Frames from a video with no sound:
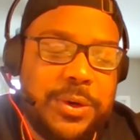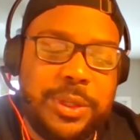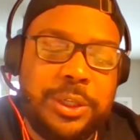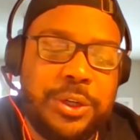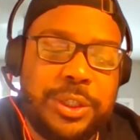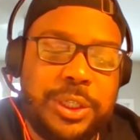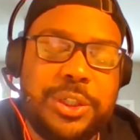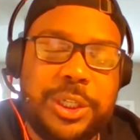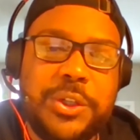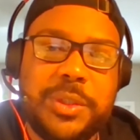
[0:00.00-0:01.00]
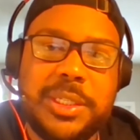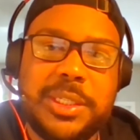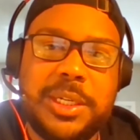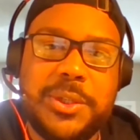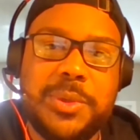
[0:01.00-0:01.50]
That your children is
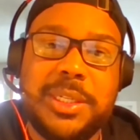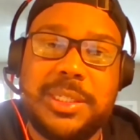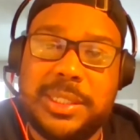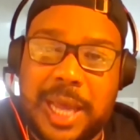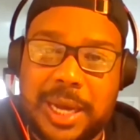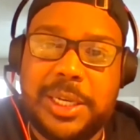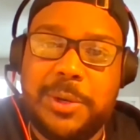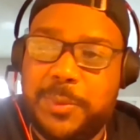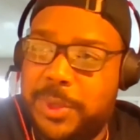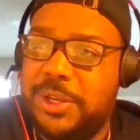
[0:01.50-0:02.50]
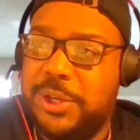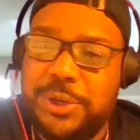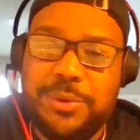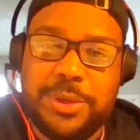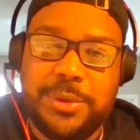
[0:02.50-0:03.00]
gonna do exactly what
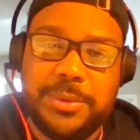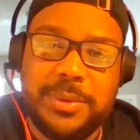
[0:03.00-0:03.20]
you do.